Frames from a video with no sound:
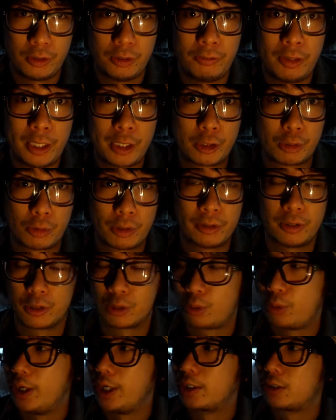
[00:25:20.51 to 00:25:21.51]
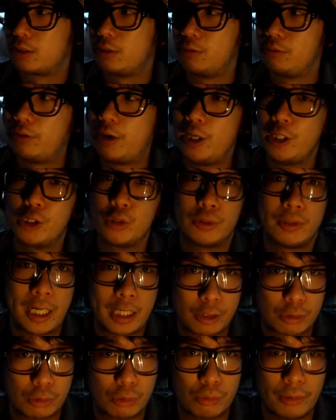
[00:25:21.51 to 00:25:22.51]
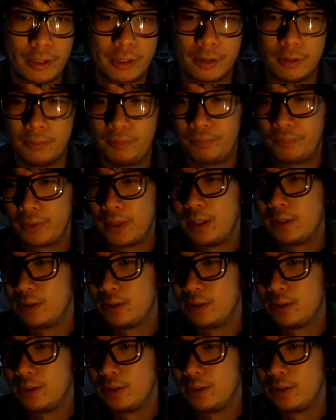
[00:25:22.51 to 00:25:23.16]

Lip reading: venture on this quest, to find your natural rhythm,